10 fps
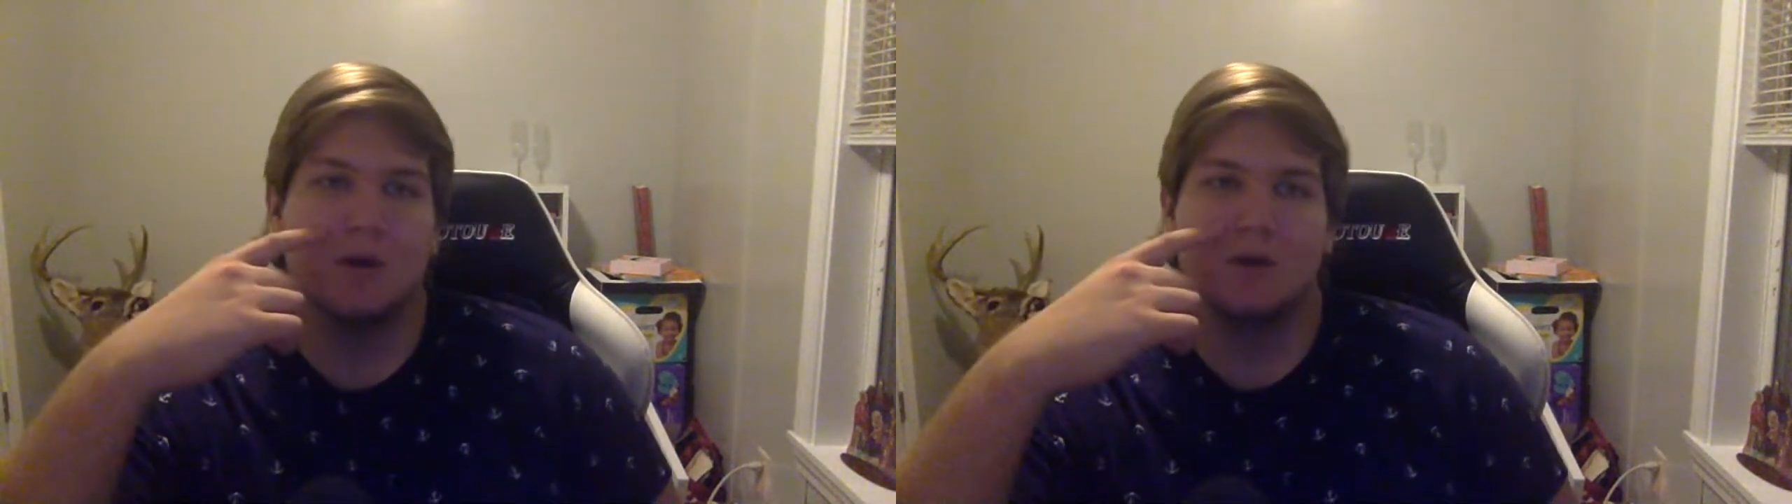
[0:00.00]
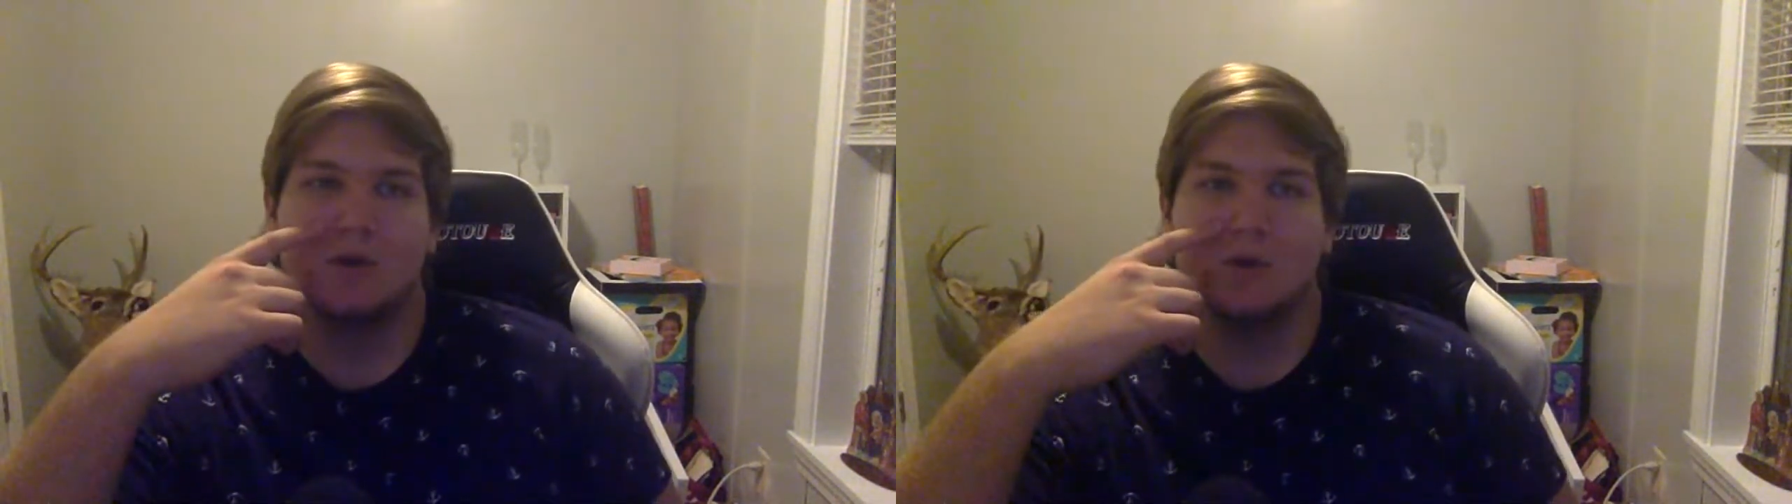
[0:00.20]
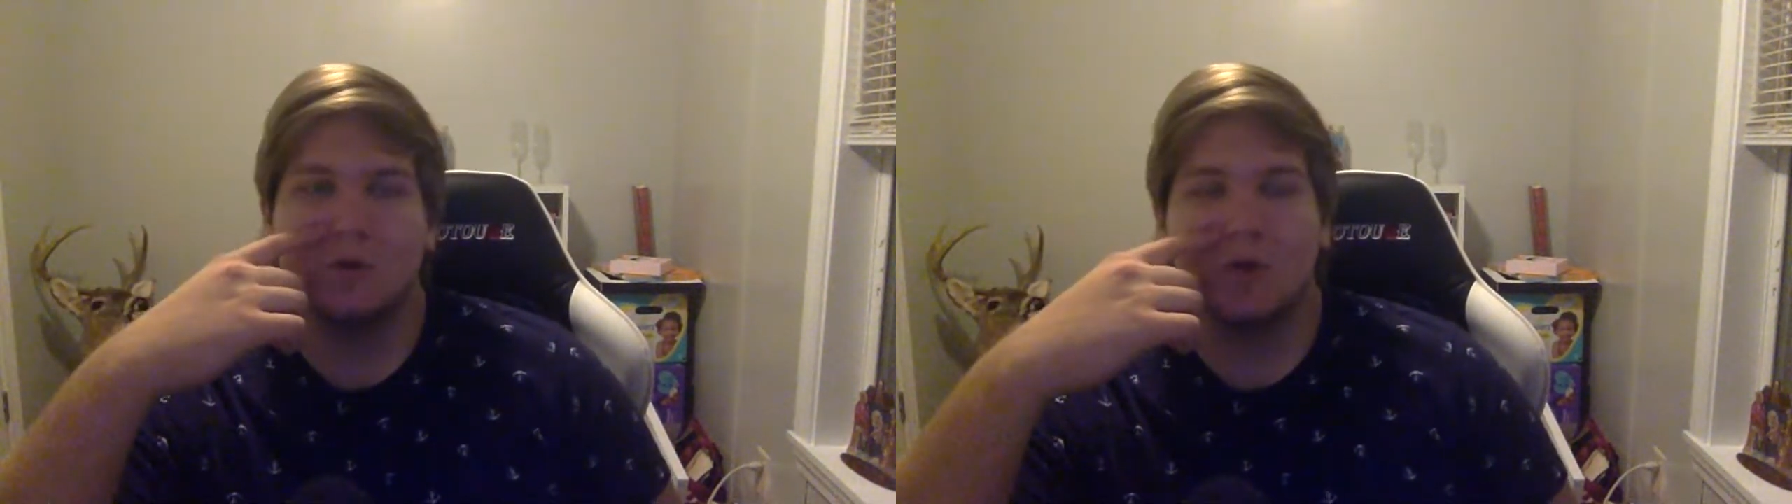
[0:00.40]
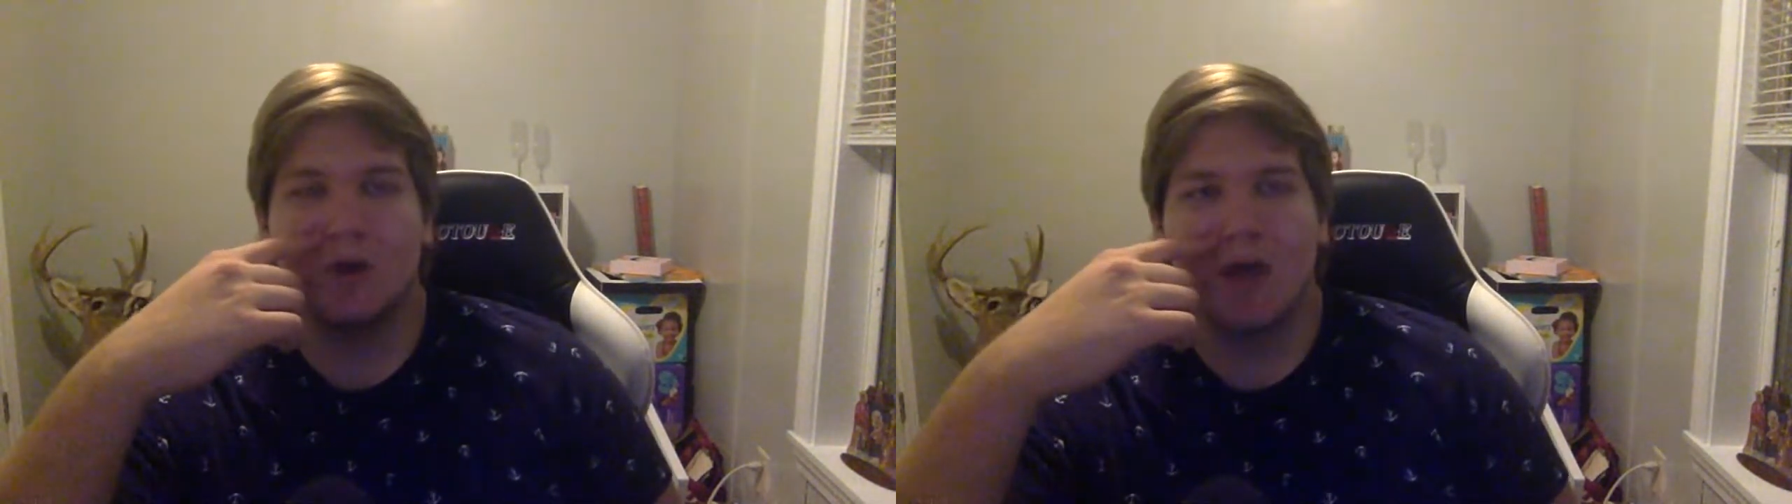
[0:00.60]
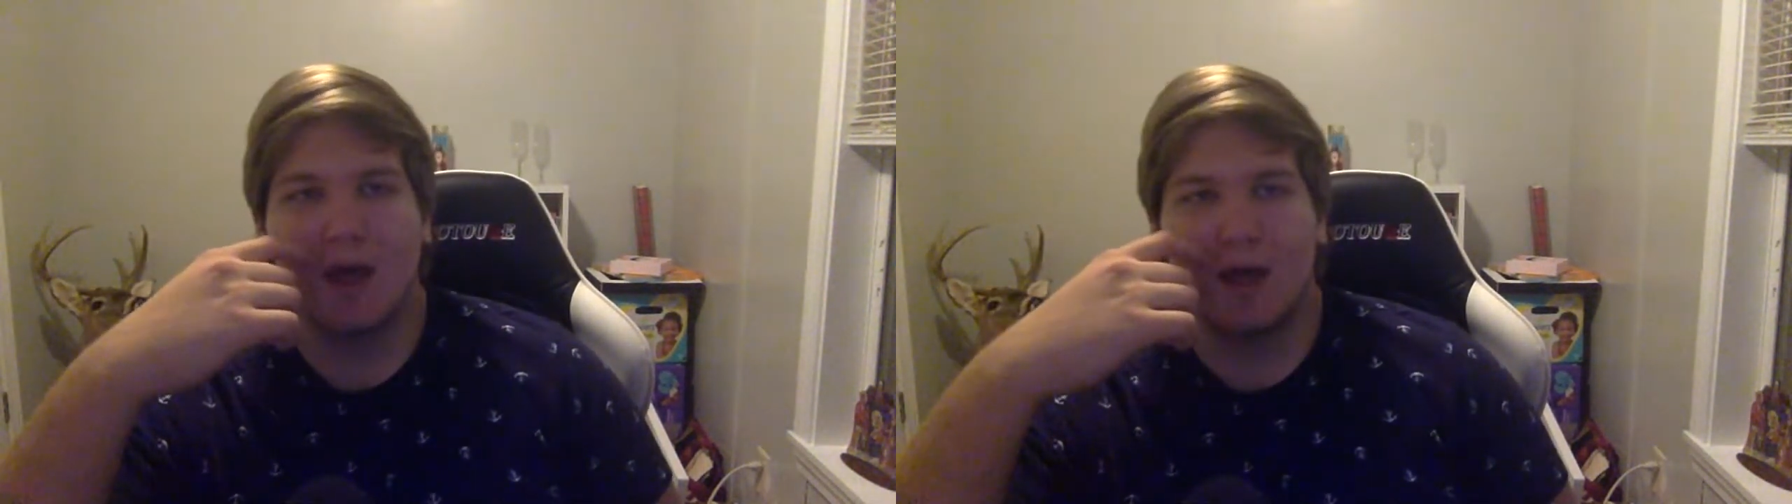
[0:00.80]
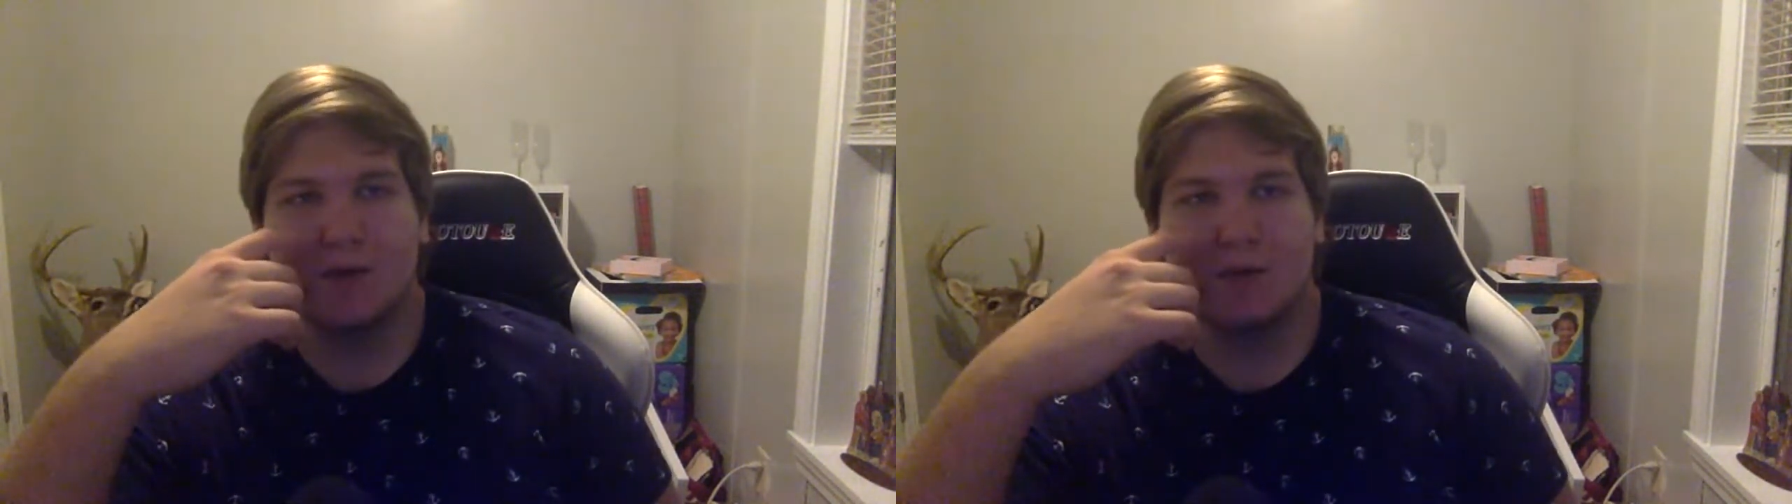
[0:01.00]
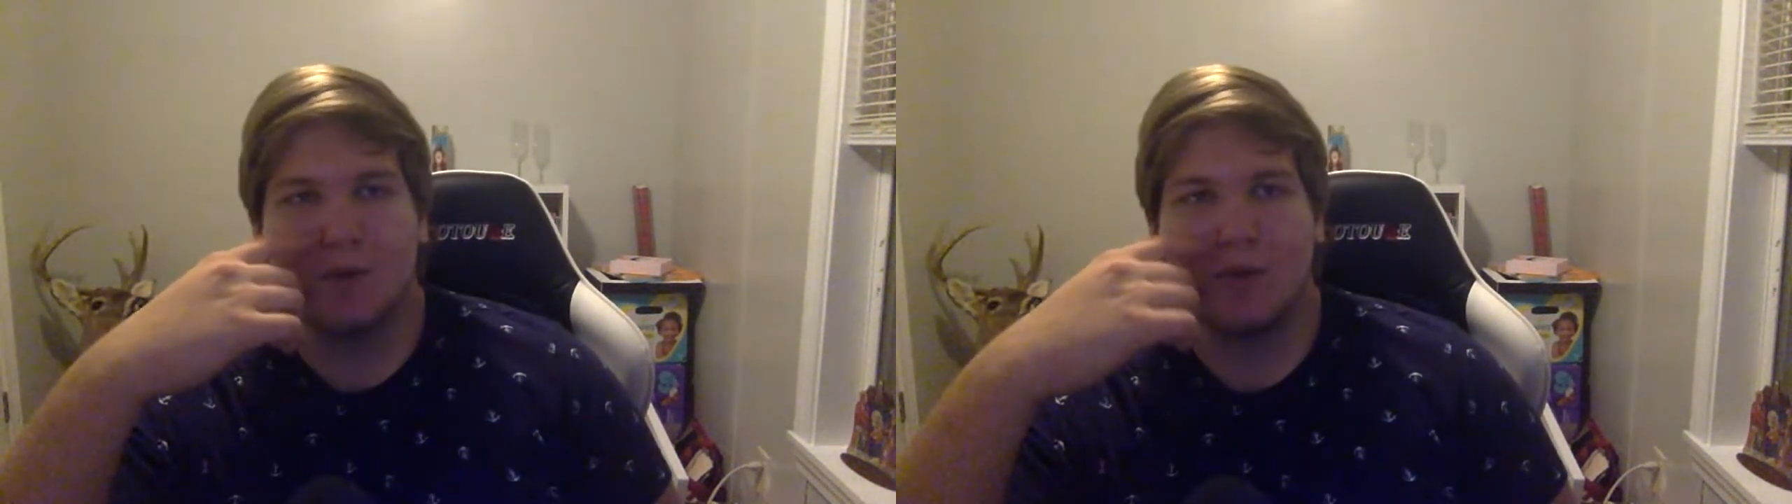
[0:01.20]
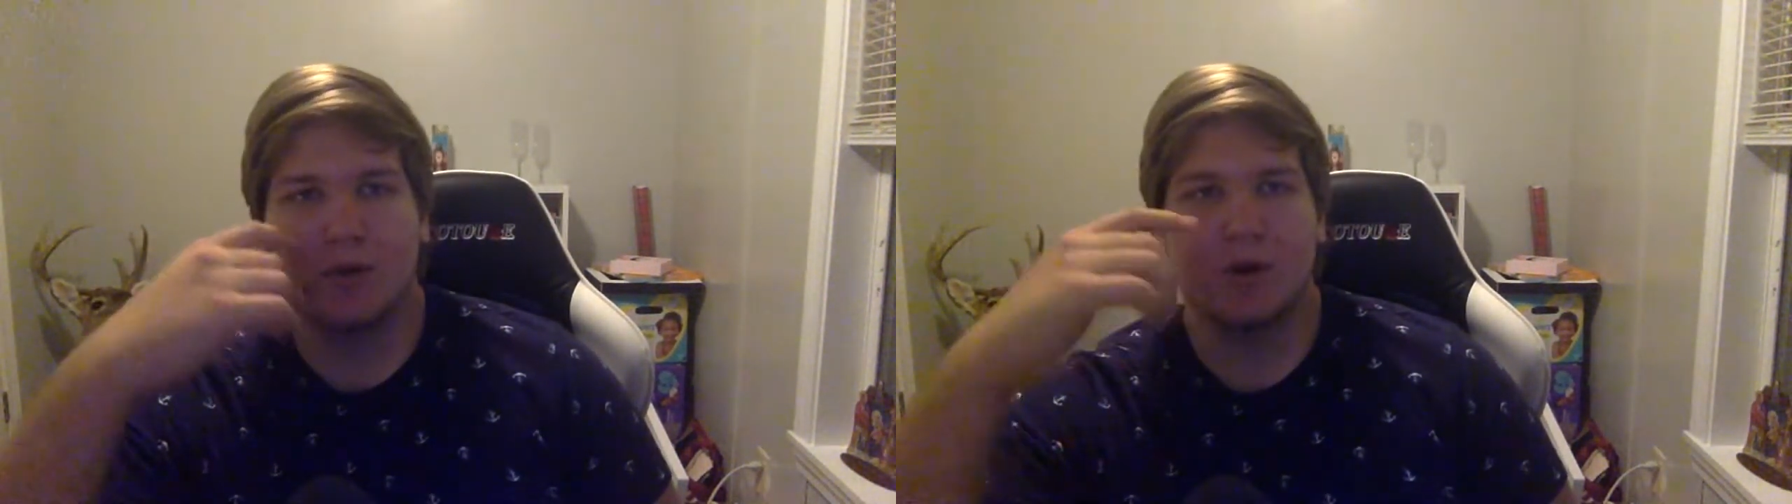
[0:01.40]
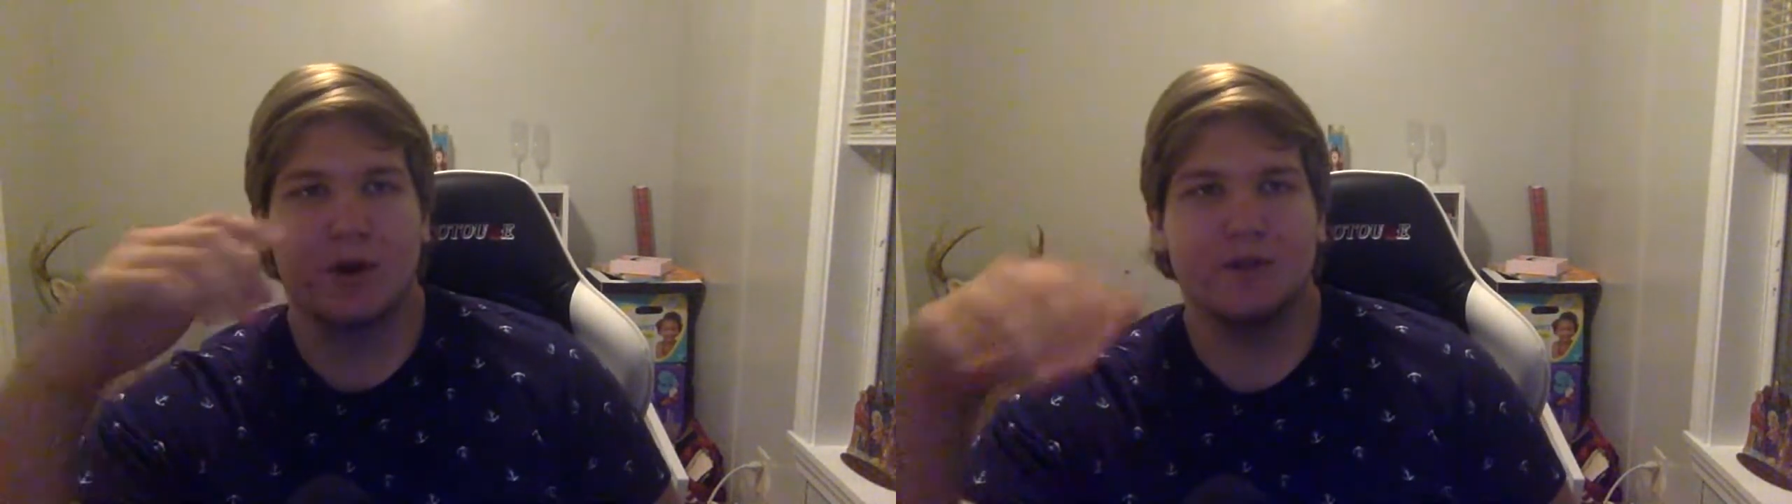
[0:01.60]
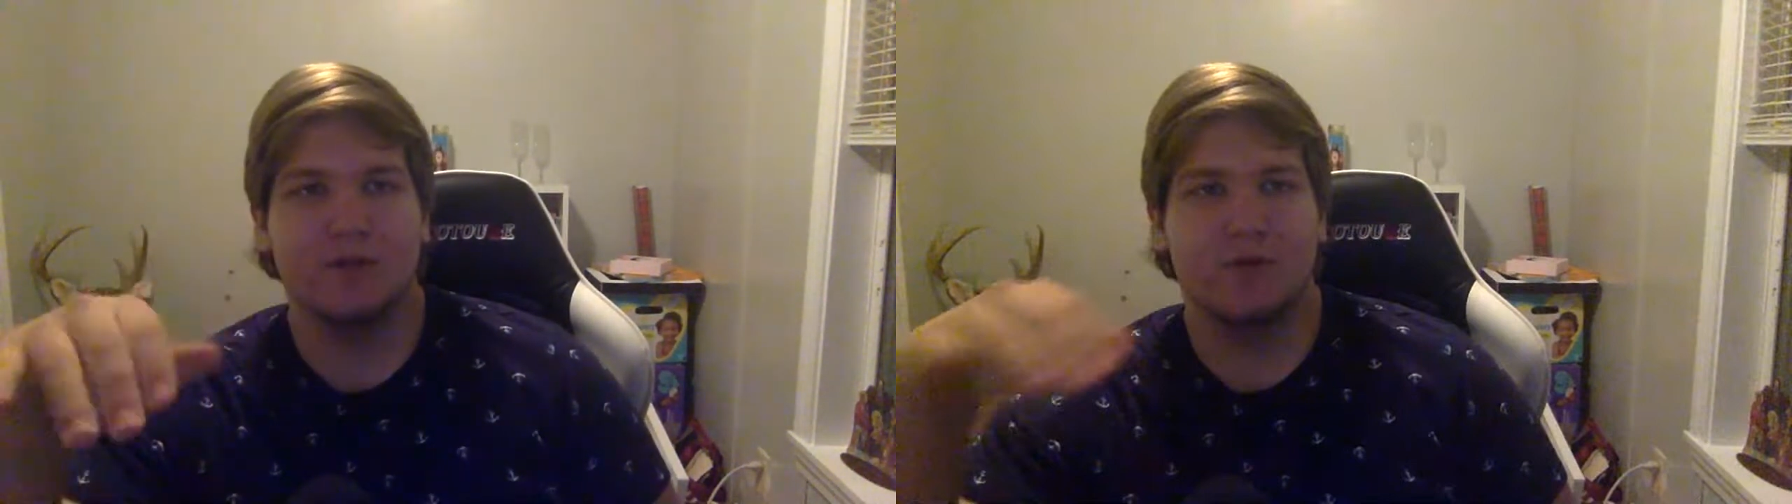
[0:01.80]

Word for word: to look at when the creation